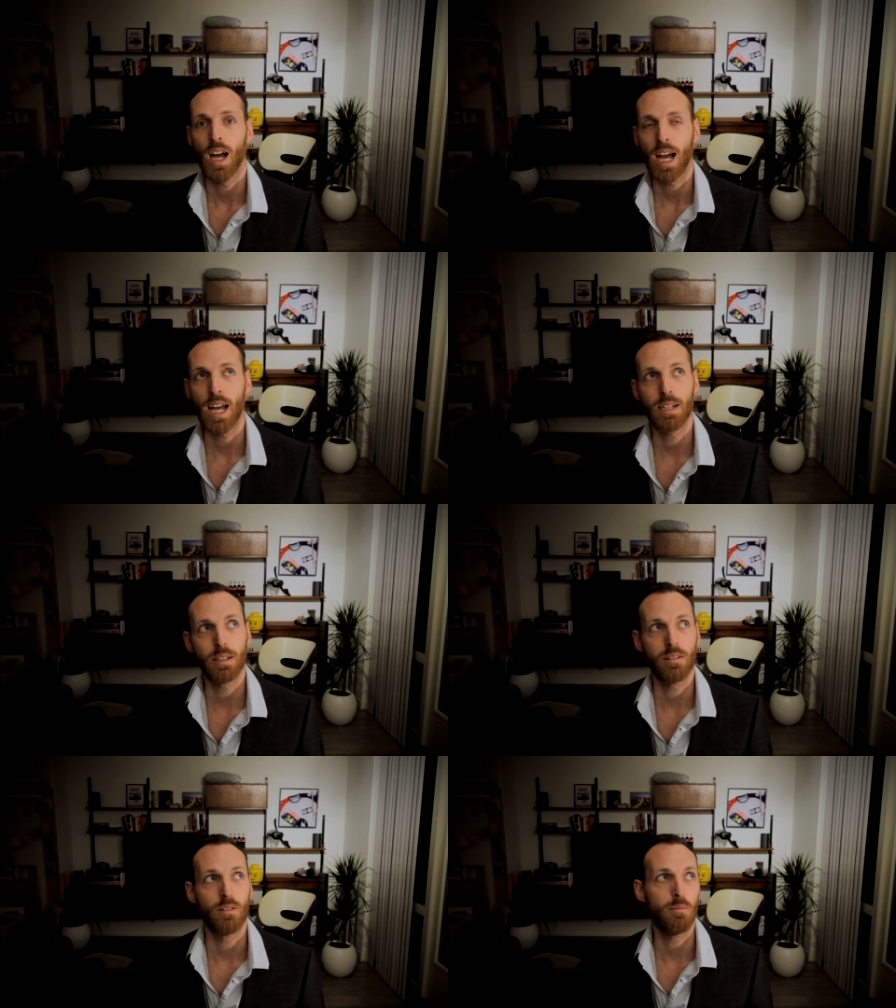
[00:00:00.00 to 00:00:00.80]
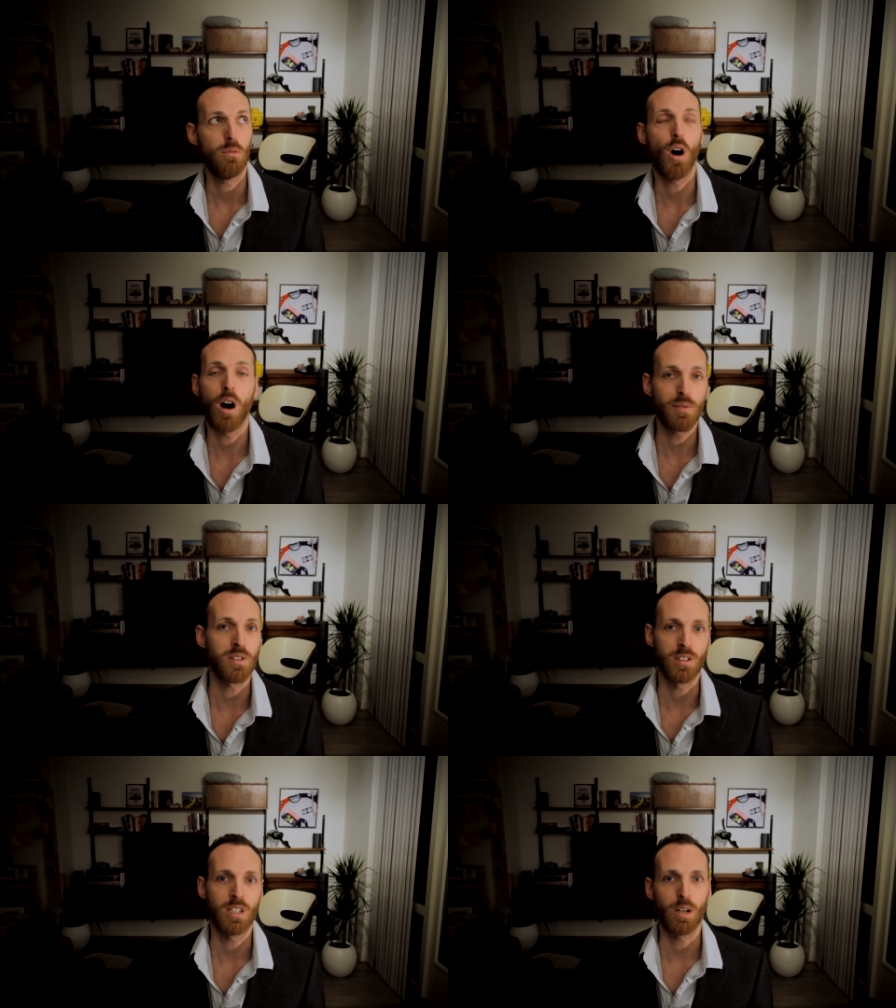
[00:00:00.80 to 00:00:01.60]
and
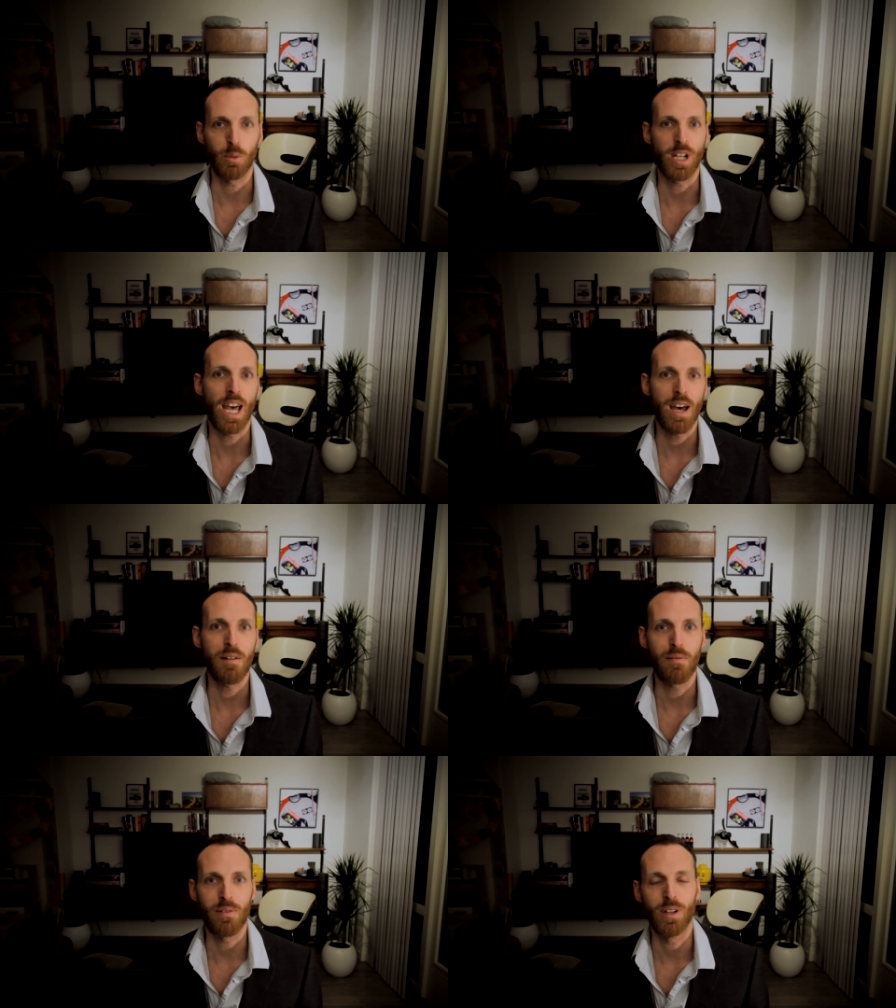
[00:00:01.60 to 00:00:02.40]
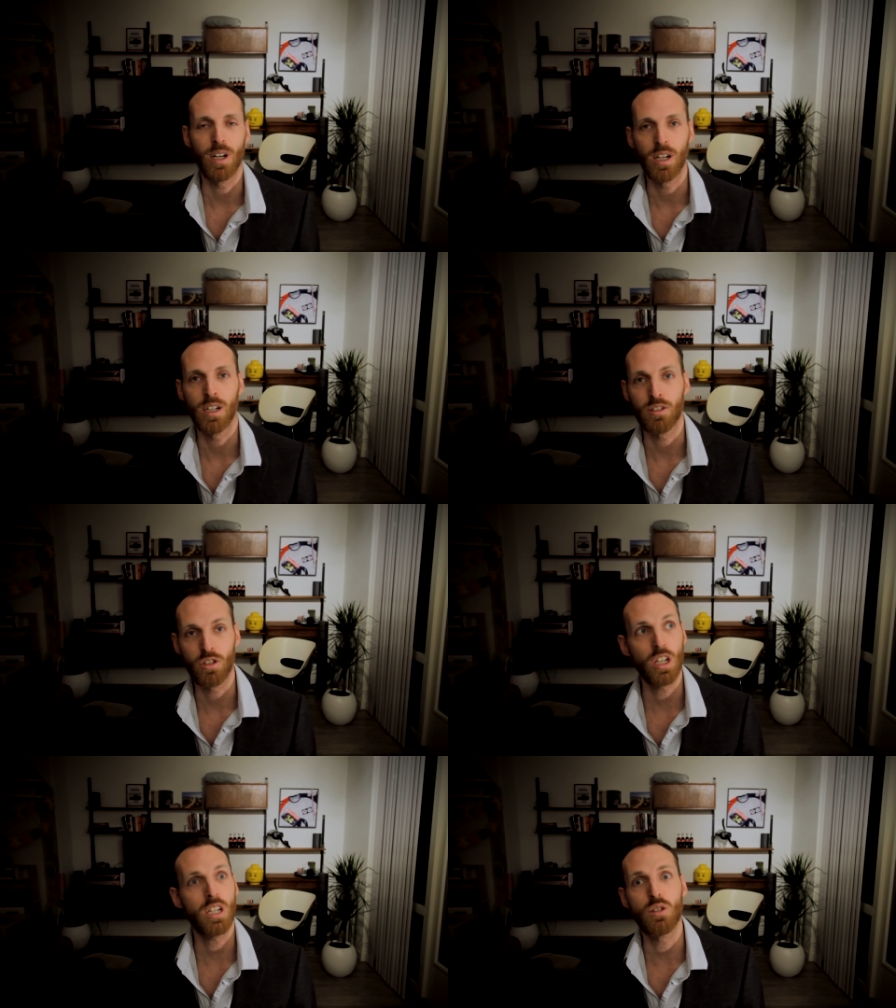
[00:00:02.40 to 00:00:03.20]
often they would have a
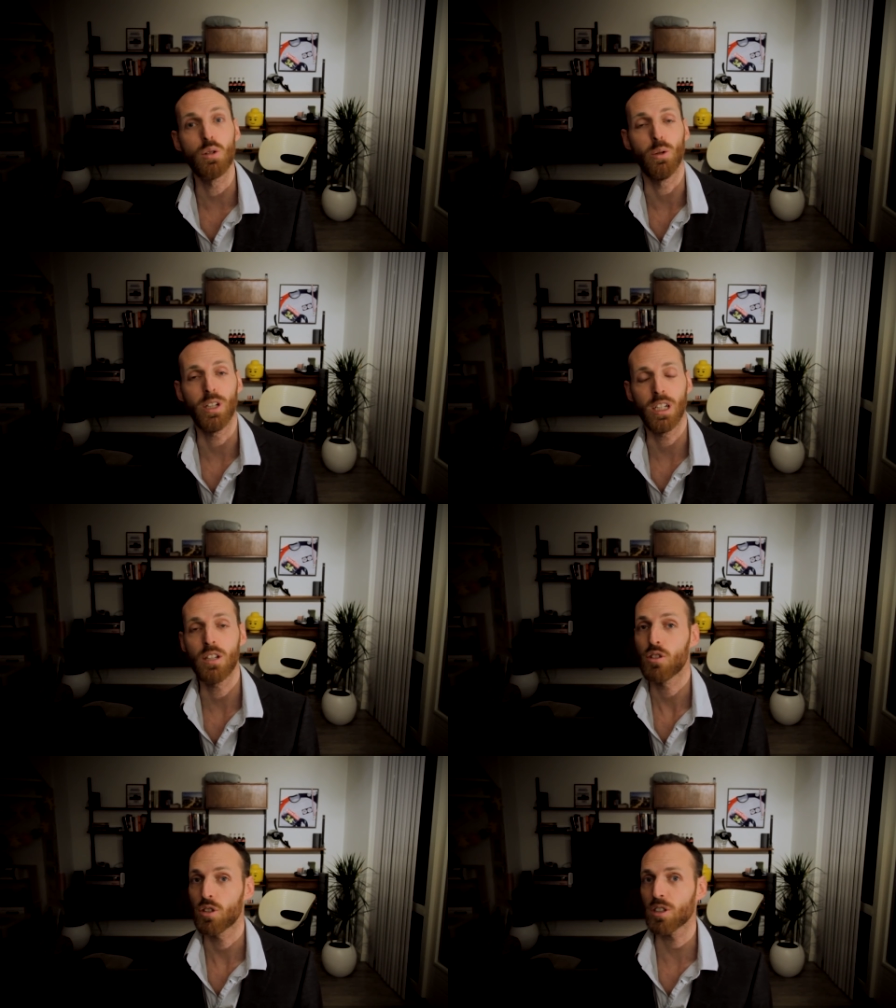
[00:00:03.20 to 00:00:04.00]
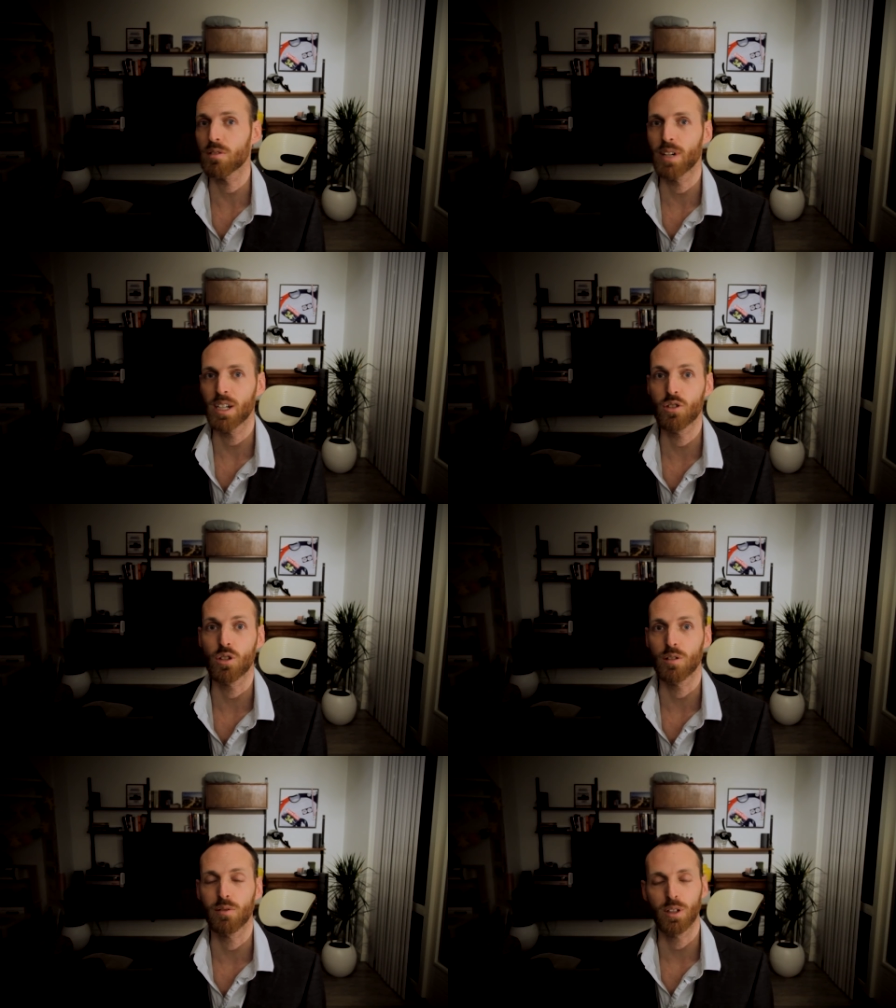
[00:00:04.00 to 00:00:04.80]
J2EE certified
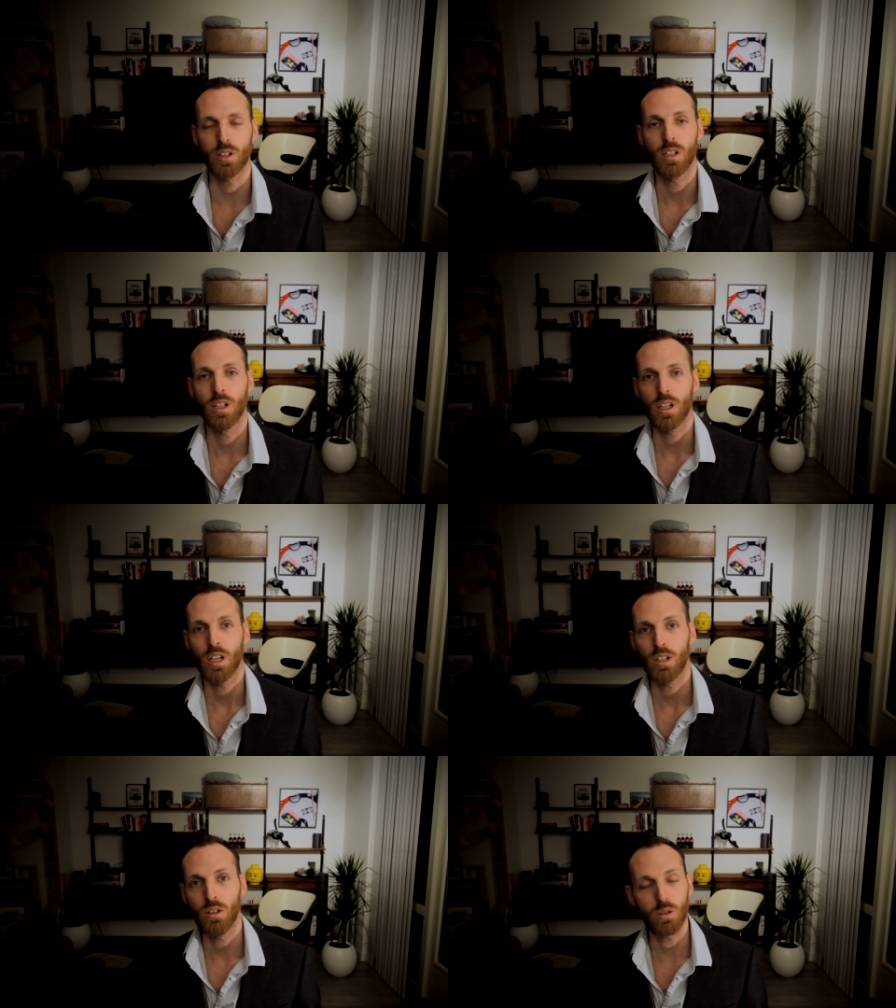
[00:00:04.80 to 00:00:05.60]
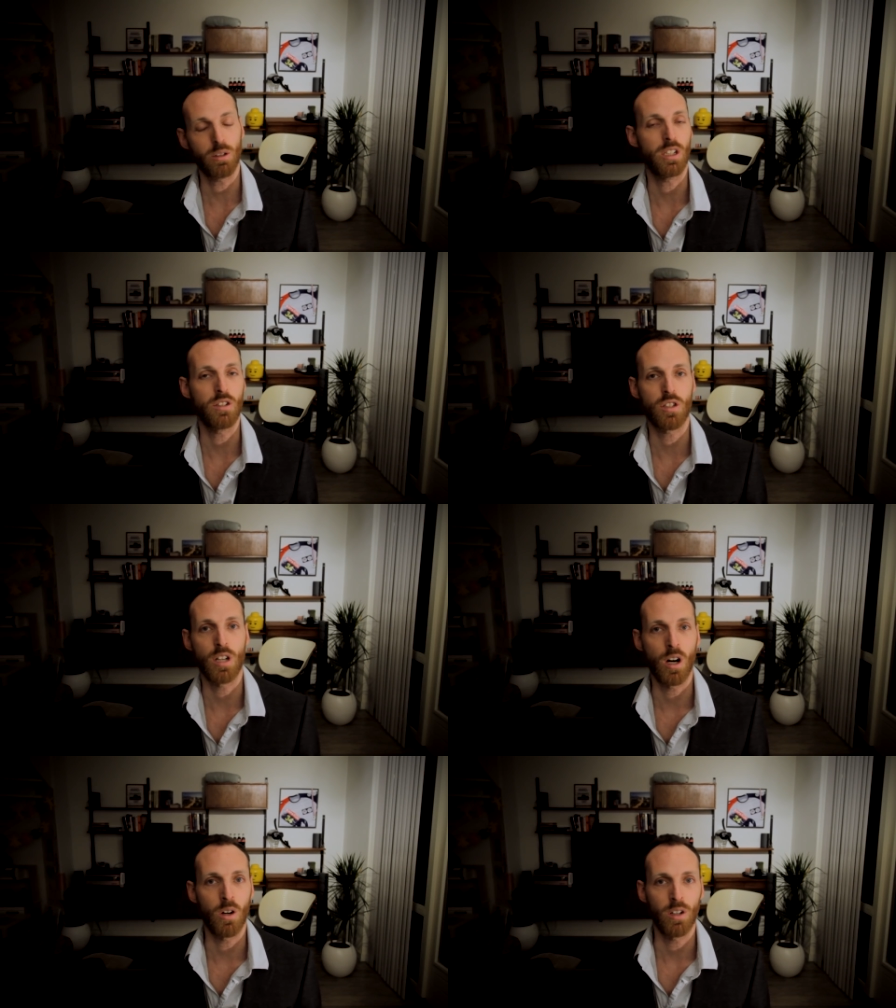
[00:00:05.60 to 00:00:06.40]
server you could
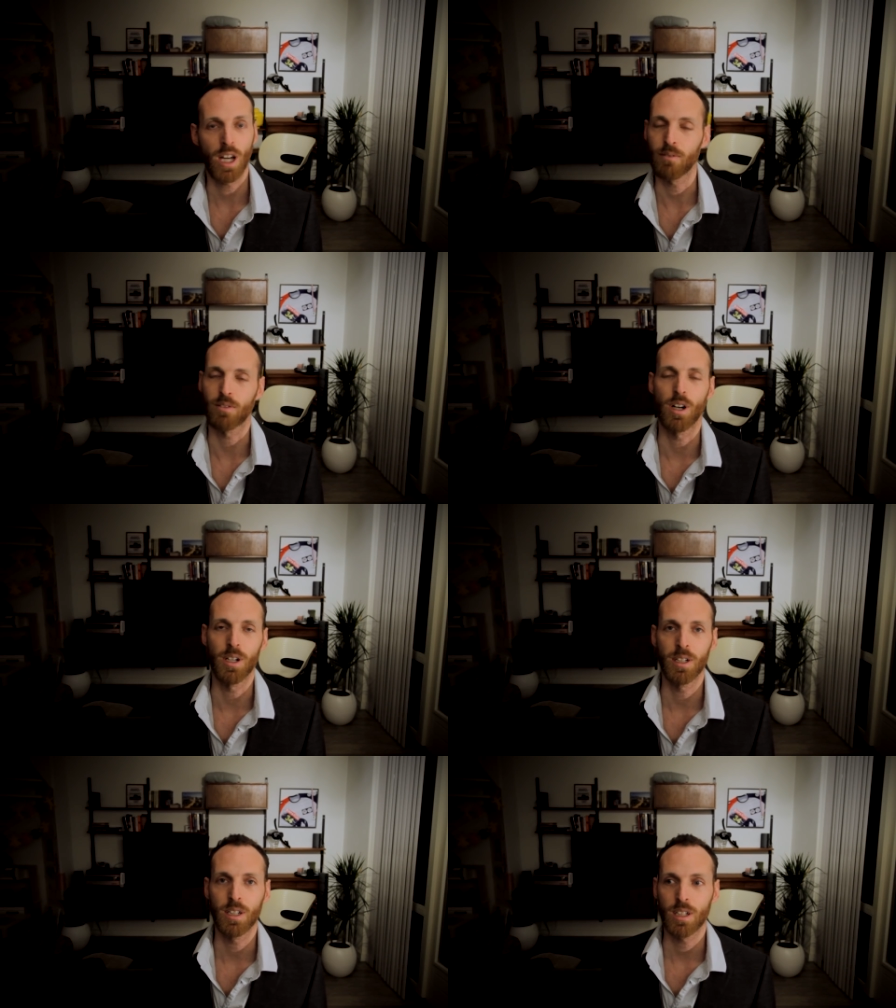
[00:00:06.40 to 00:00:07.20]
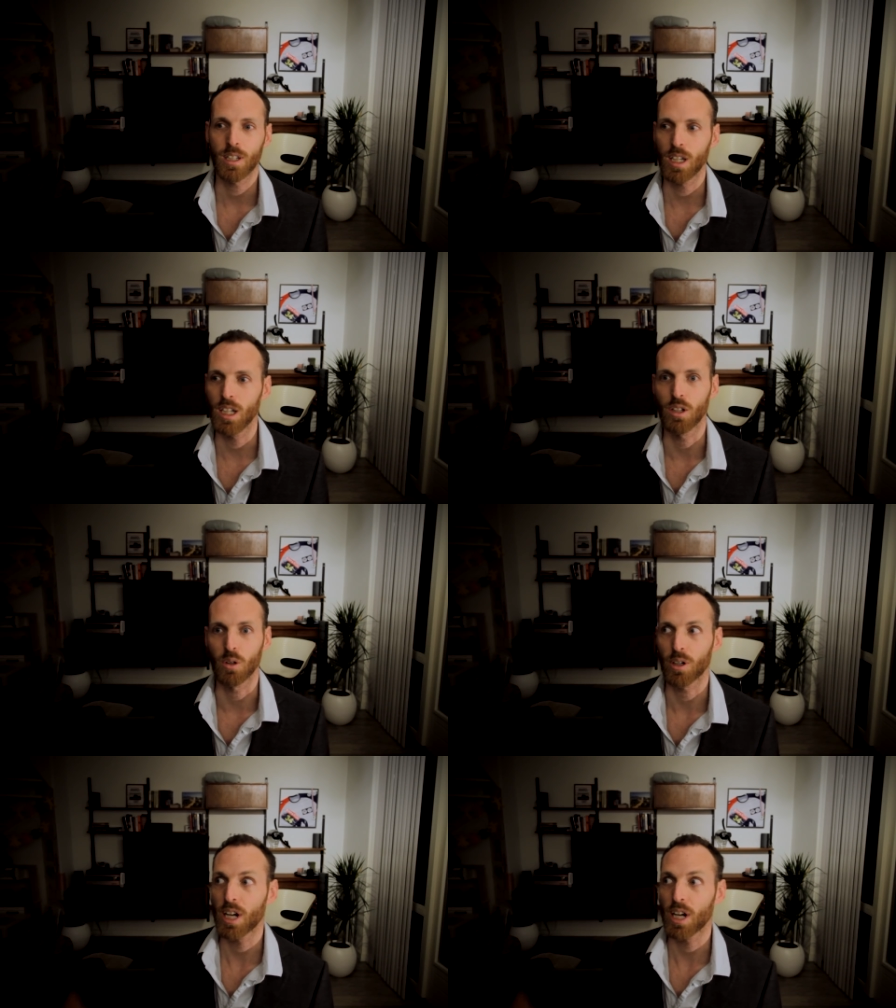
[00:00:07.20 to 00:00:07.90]
install and run in your